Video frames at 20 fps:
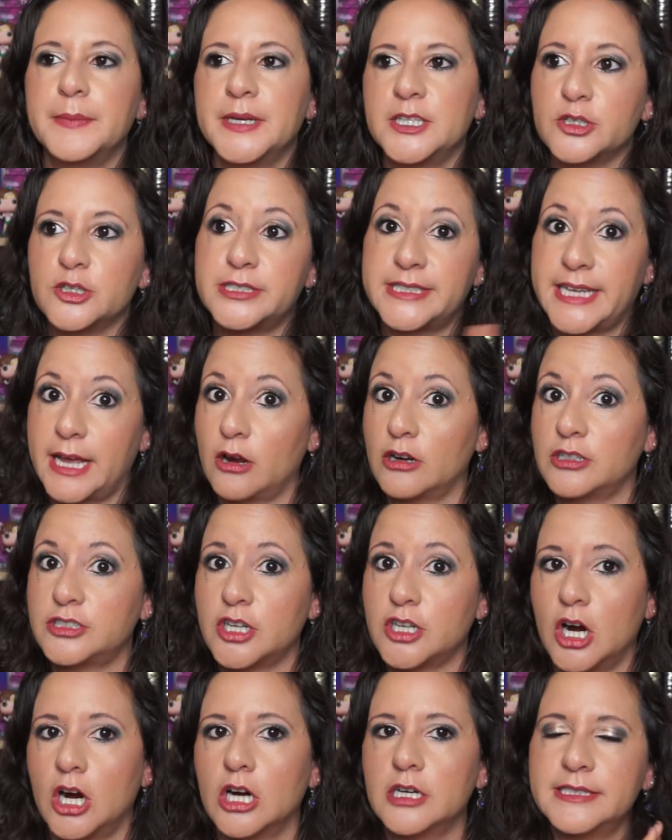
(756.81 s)
I mean, there's
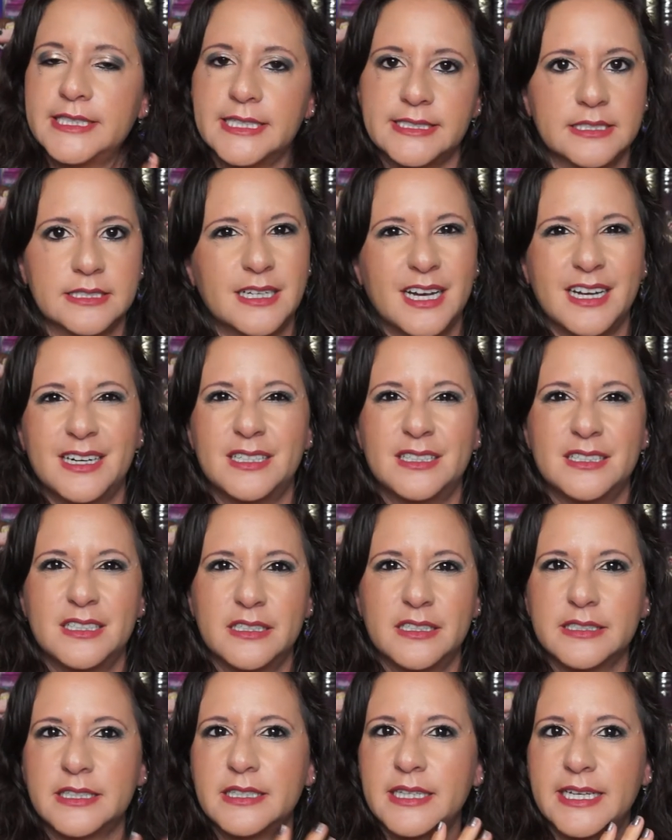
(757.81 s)
character art, and that's a kind
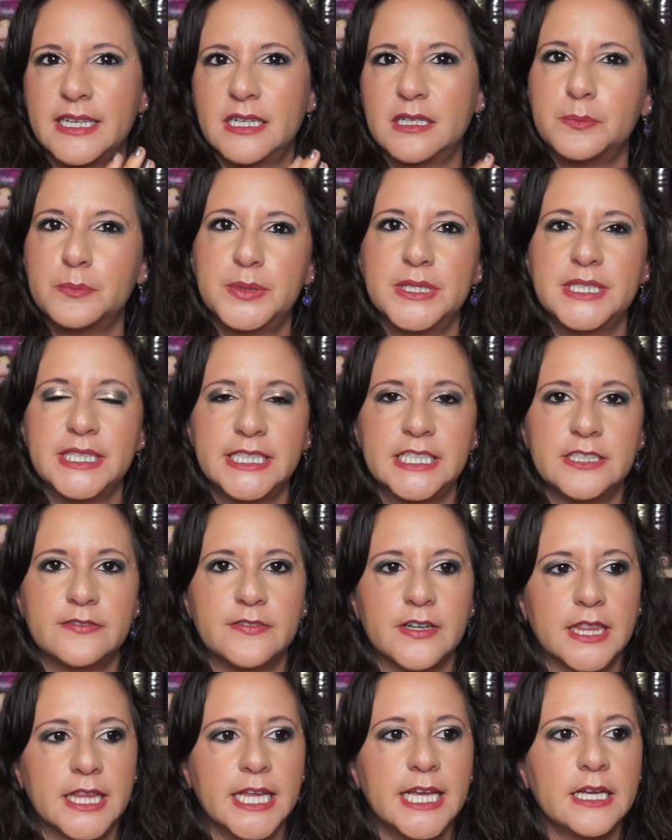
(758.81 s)
of like a completely
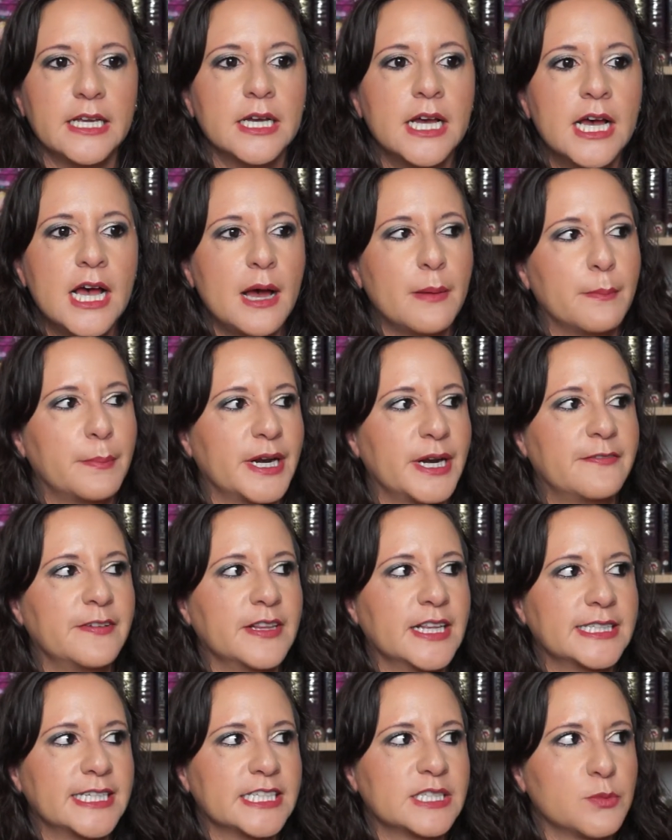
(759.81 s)
different thing, but I
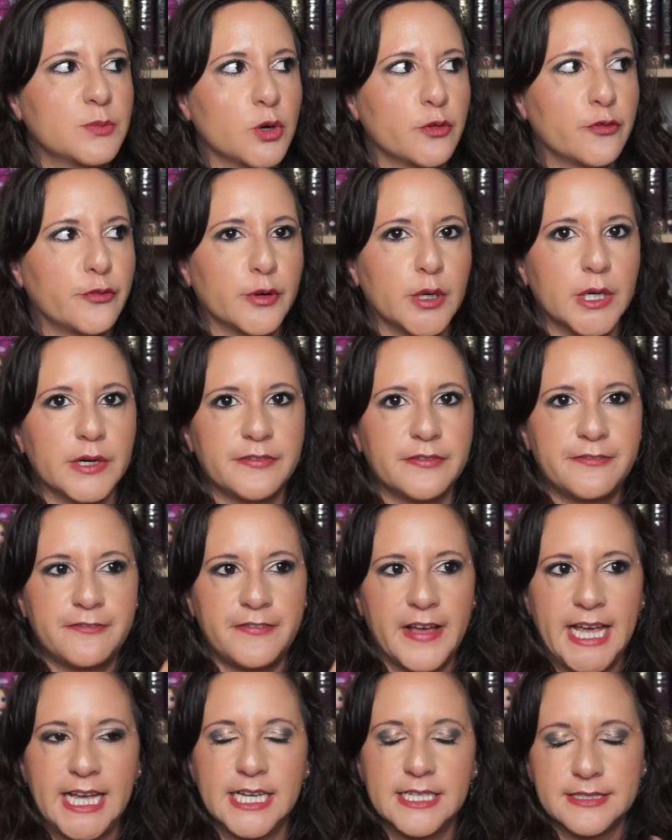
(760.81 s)
feel like that's more for
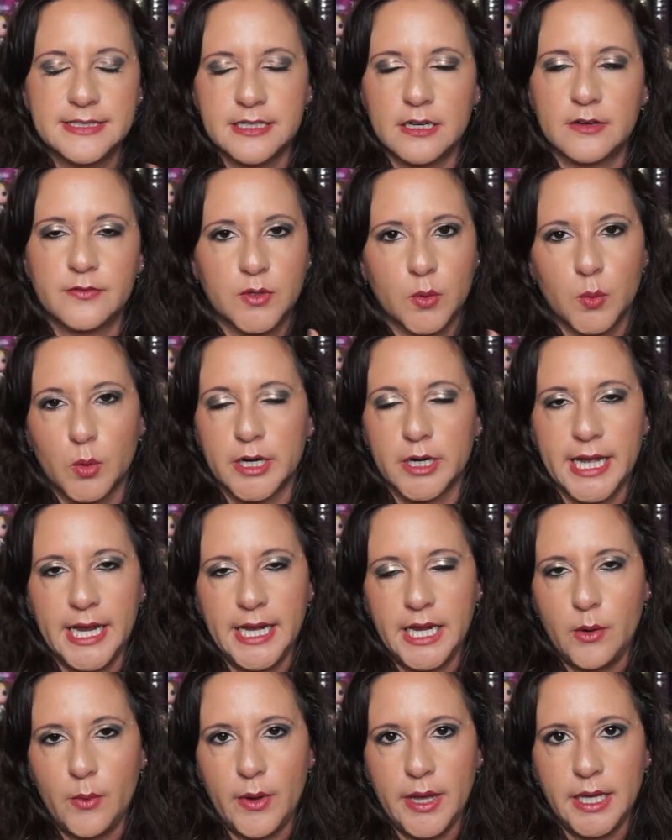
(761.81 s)
fans of the work
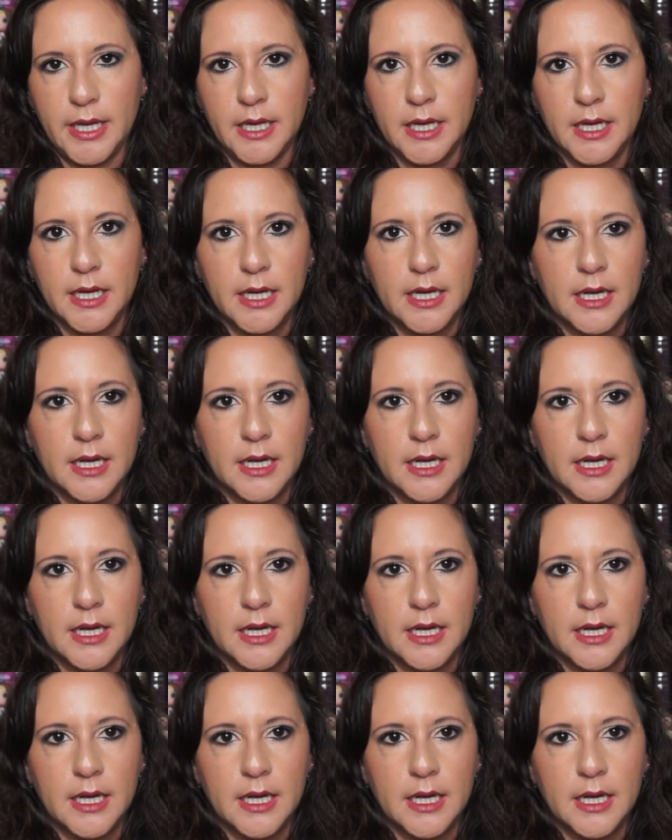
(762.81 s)
anyway.